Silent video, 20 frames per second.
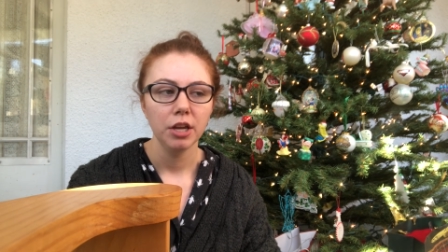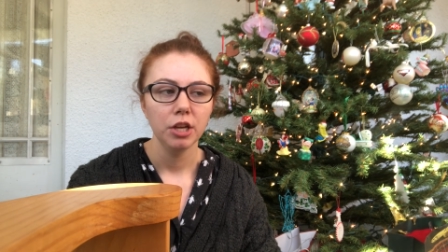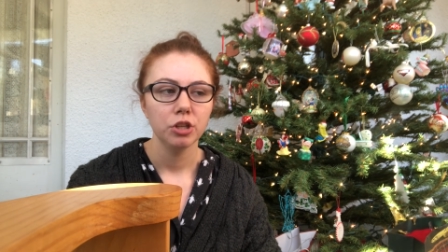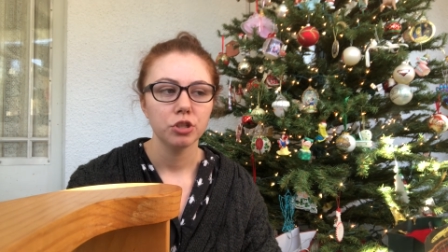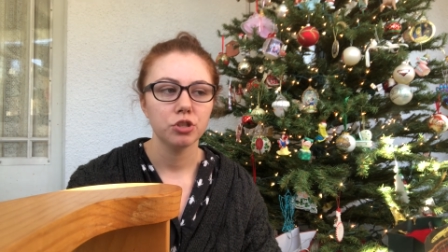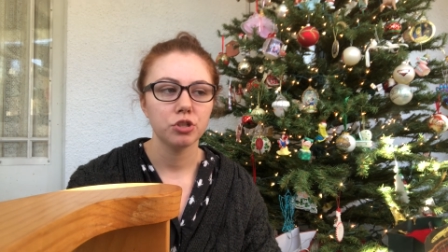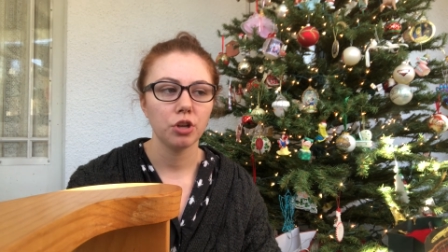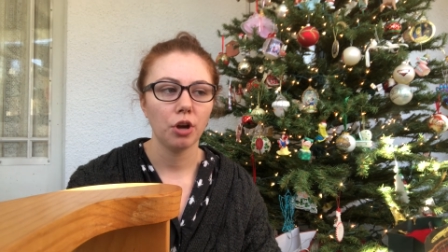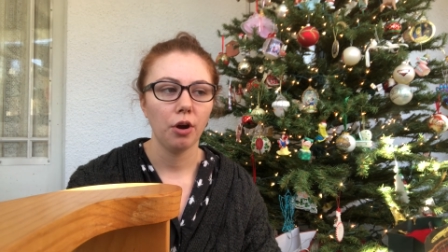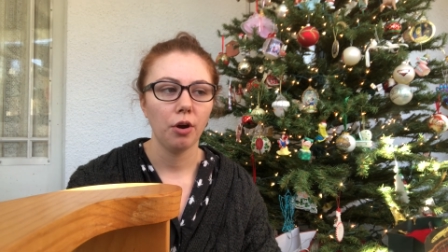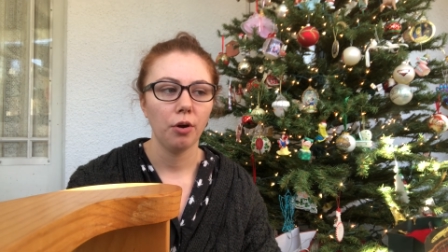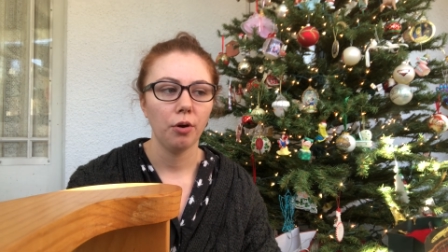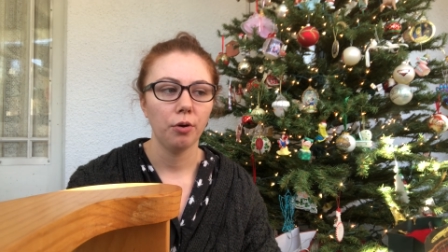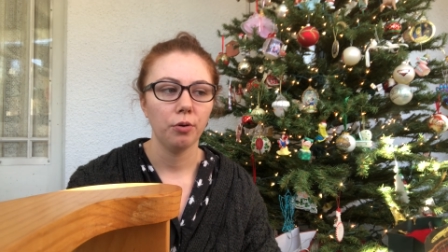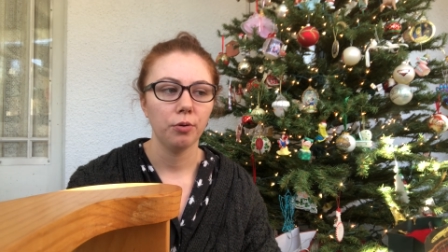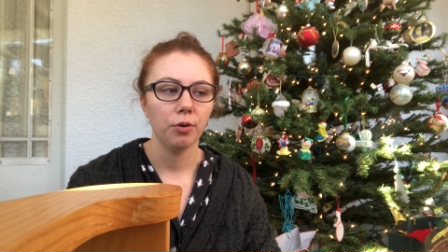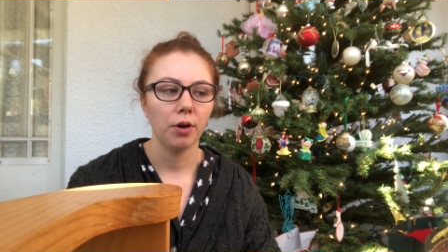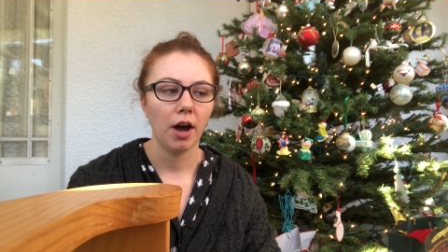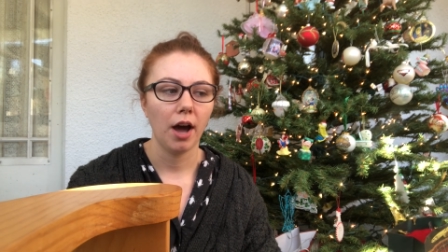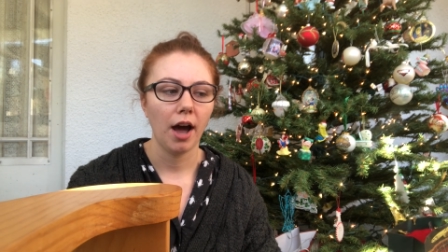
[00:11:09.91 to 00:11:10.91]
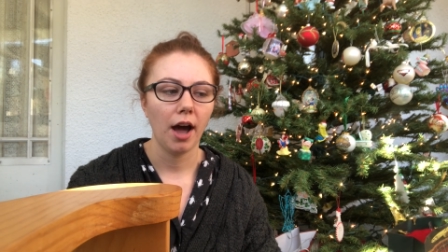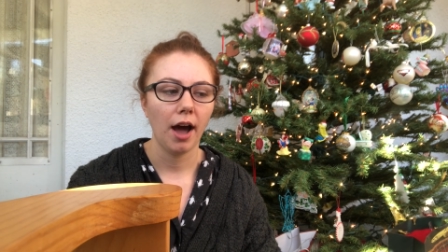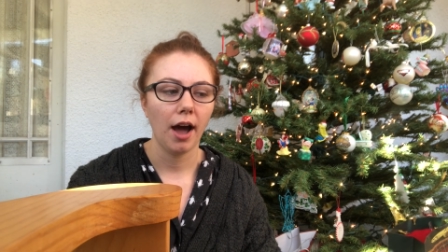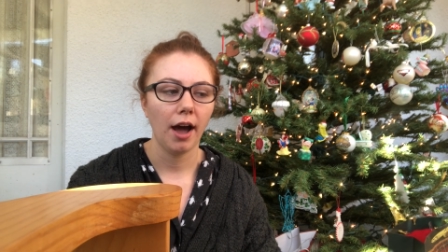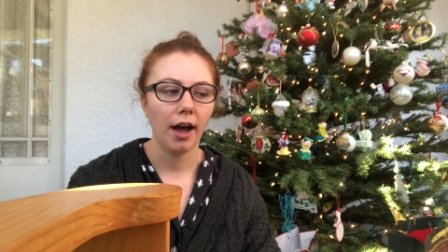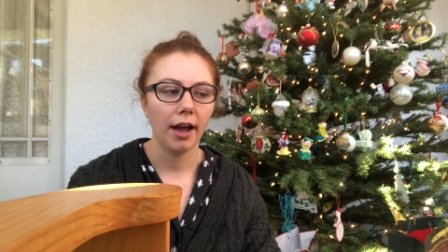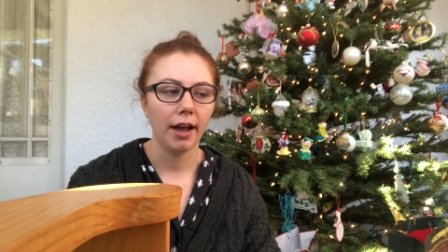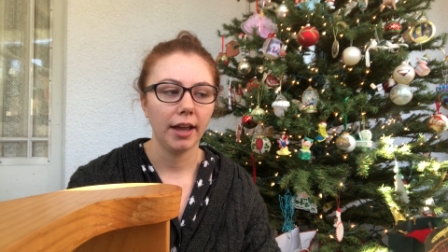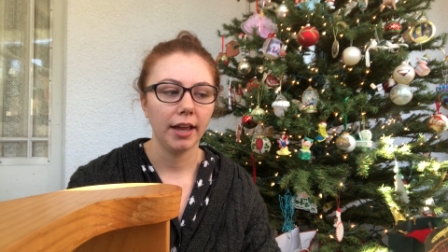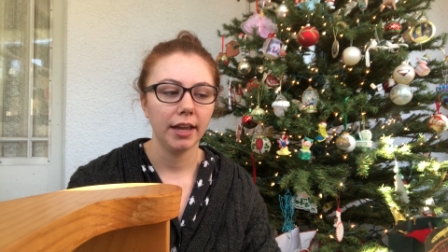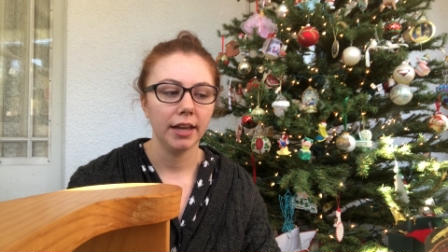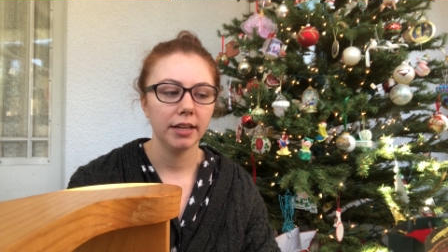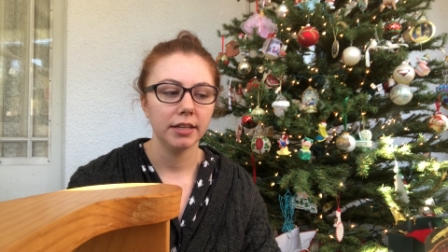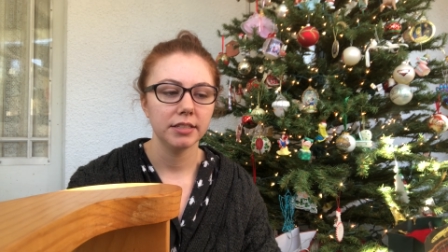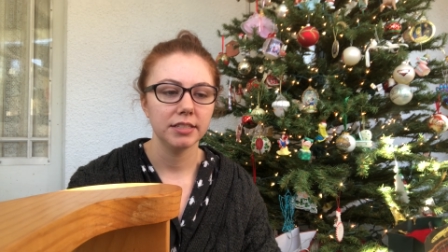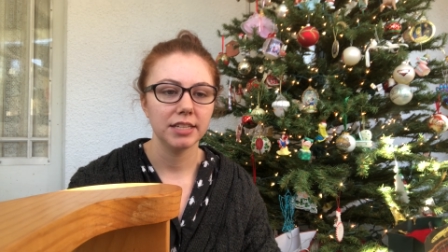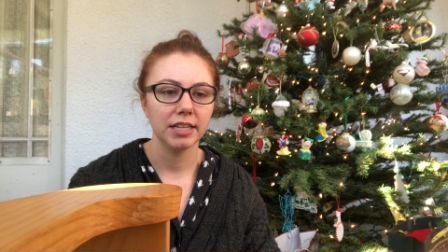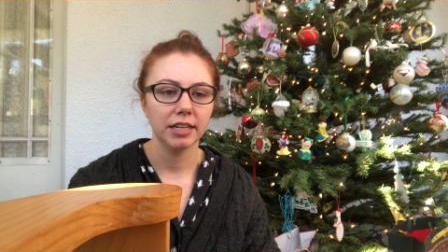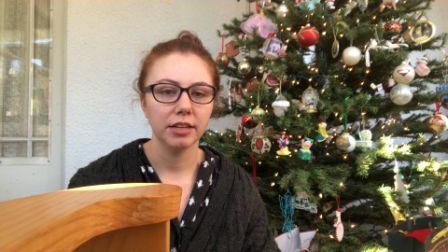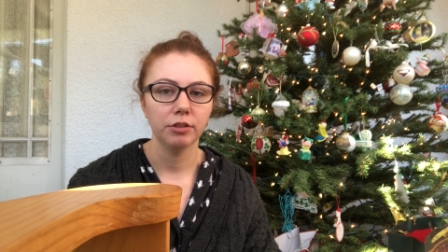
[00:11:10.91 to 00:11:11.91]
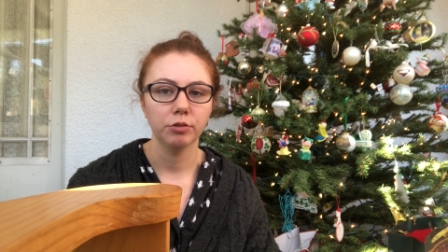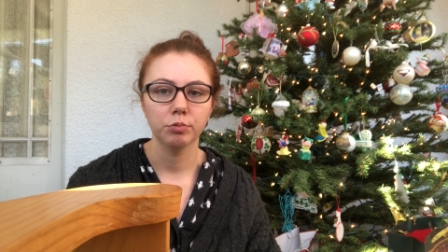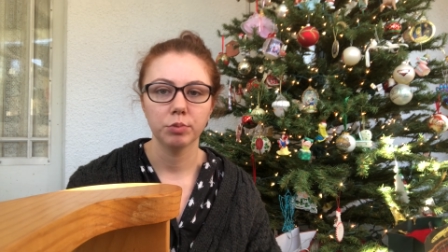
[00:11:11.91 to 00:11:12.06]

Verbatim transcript: So I didn't